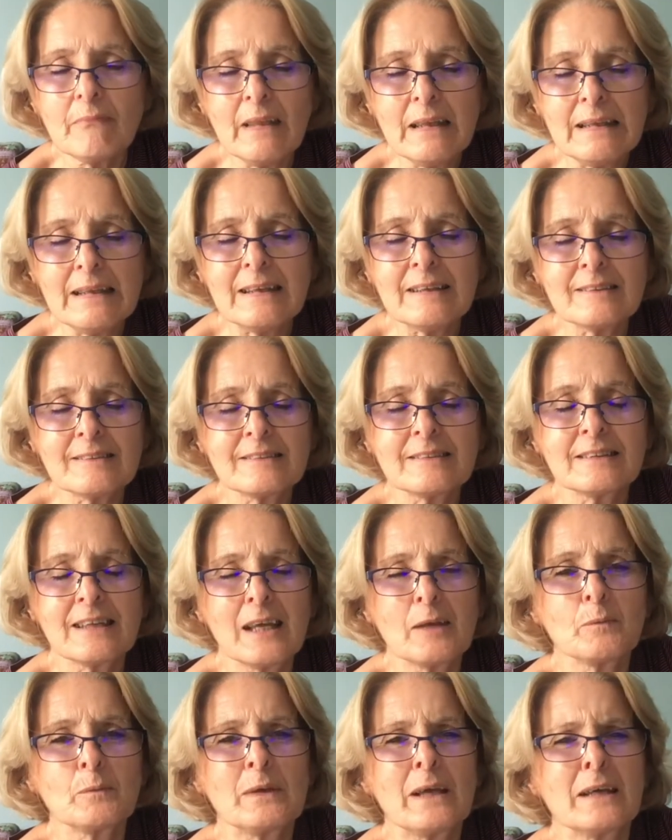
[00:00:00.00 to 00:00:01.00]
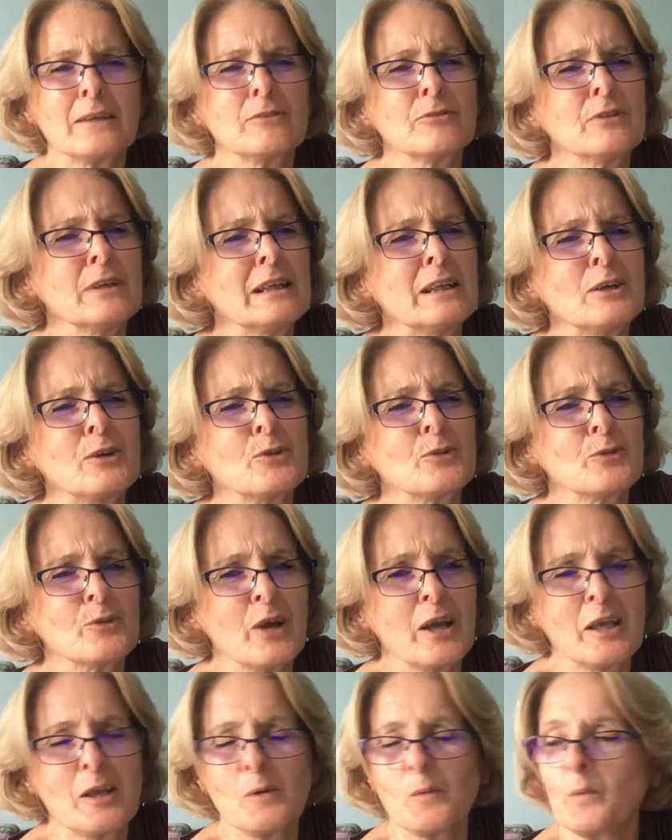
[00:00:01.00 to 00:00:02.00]
yesterday and we had a really
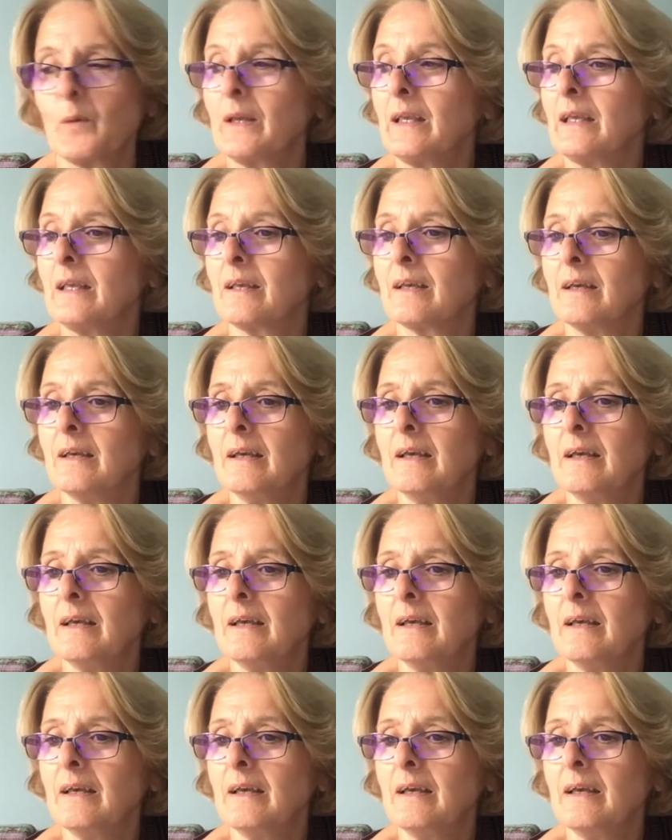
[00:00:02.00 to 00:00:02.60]
great week.